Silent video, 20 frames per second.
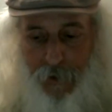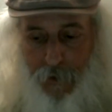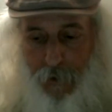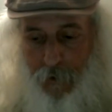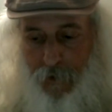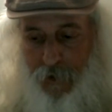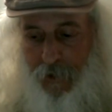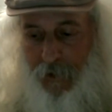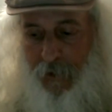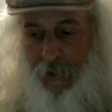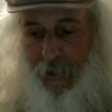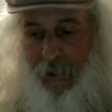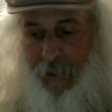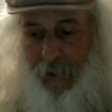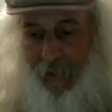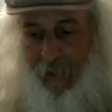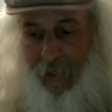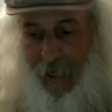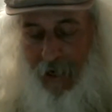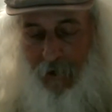no
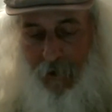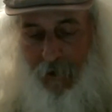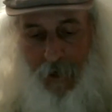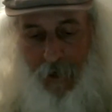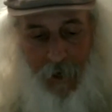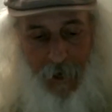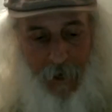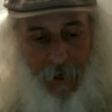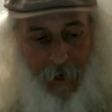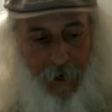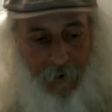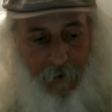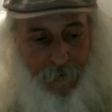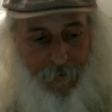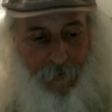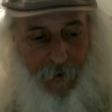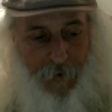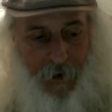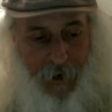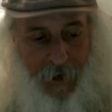solidity. Now, if
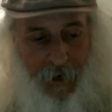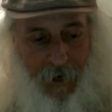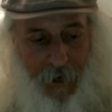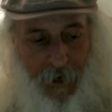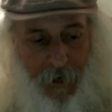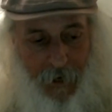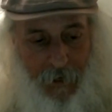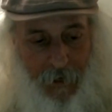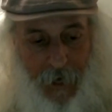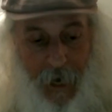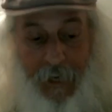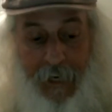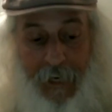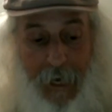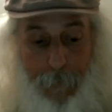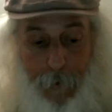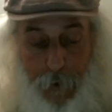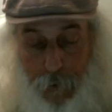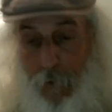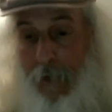uh, I
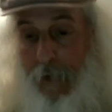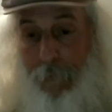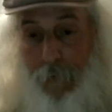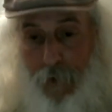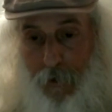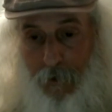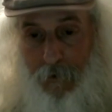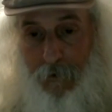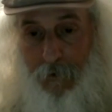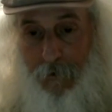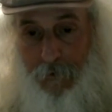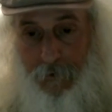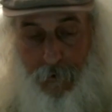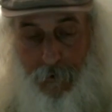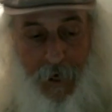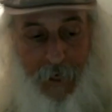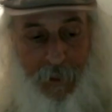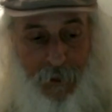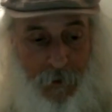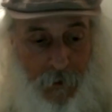keep a dream journal,
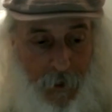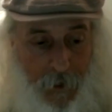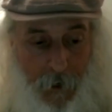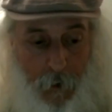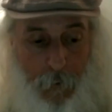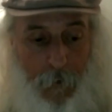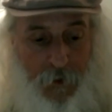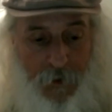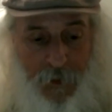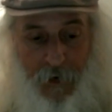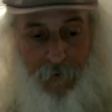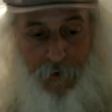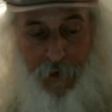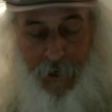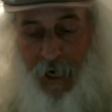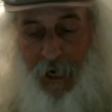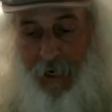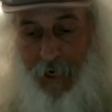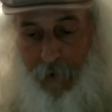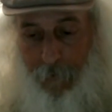right? So almost every
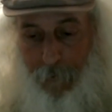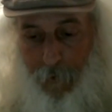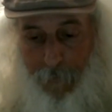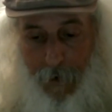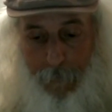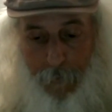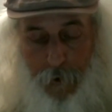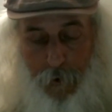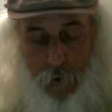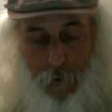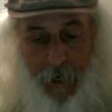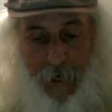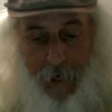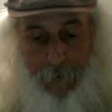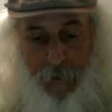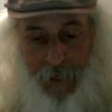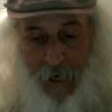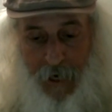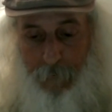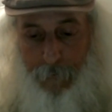night I remember dreams,
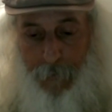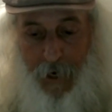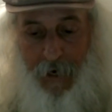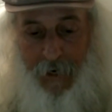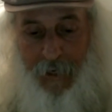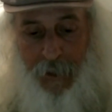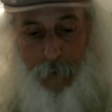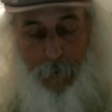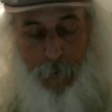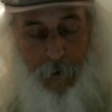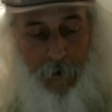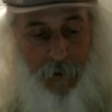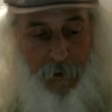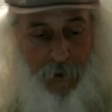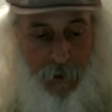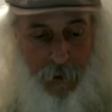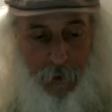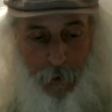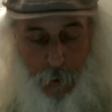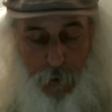out of body
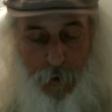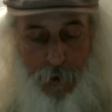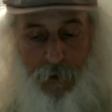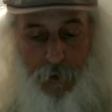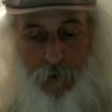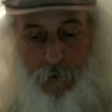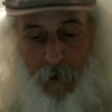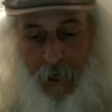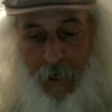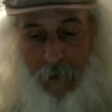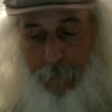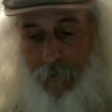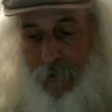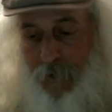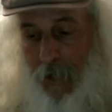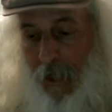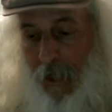experiences, lucid dreams,